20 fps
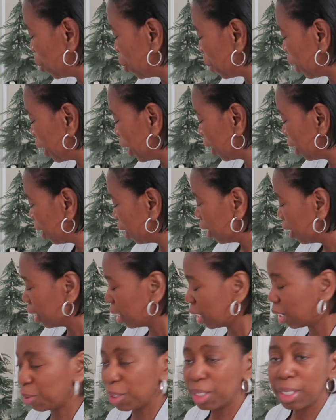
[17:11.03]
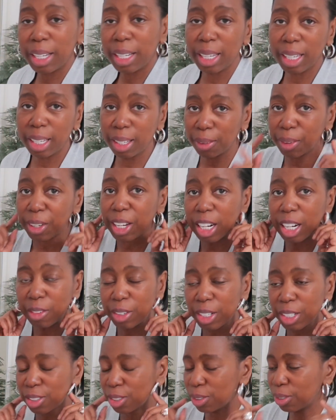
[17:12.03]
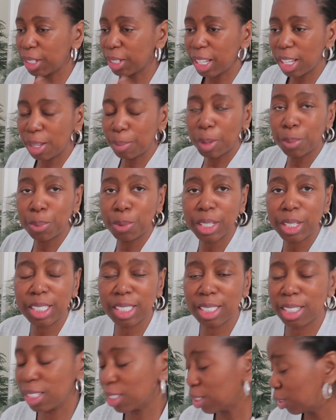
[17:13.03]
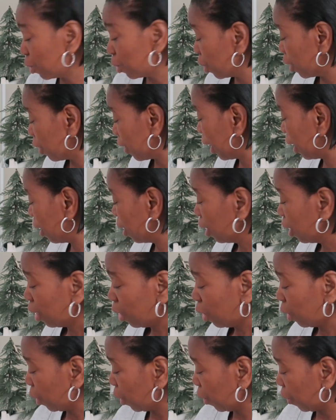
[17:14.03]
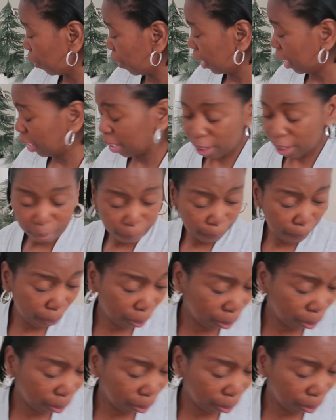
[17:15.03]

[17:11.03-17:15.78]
all my everyday earrings on there, my bracelets and all of that on there.